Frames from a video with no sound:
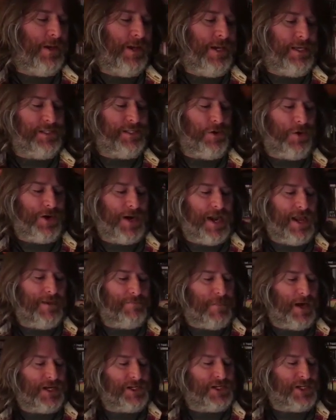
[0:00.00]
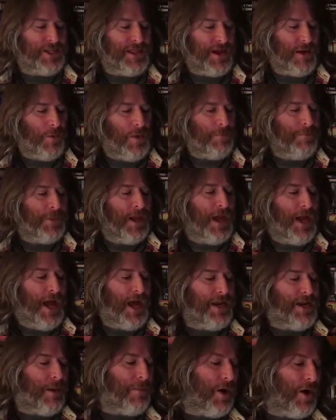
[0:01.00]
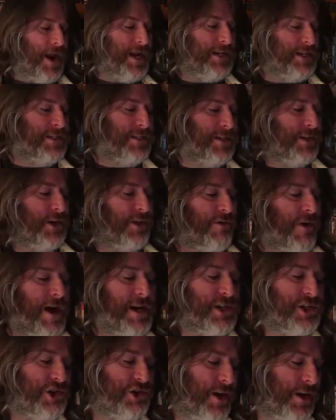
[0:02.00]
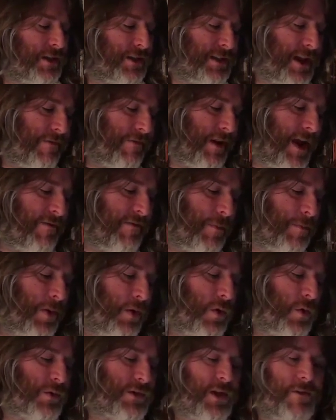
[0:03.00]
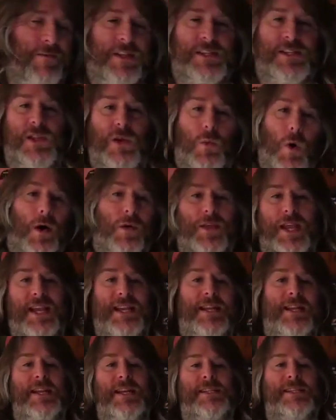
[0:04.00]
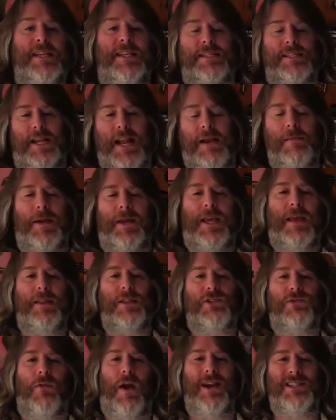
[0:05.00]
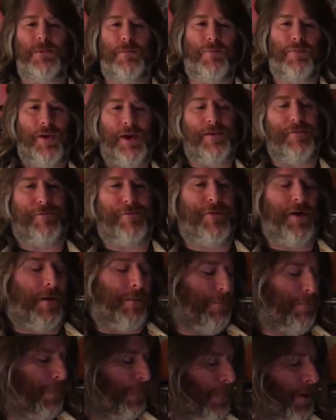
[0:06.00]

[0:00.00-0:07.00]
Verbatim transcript: He's not in it much in that one. Number 8, the greatest trick the devil ever pulled was convincing the world that he didn't exist. Did anybody get this right? It's a brilliant film.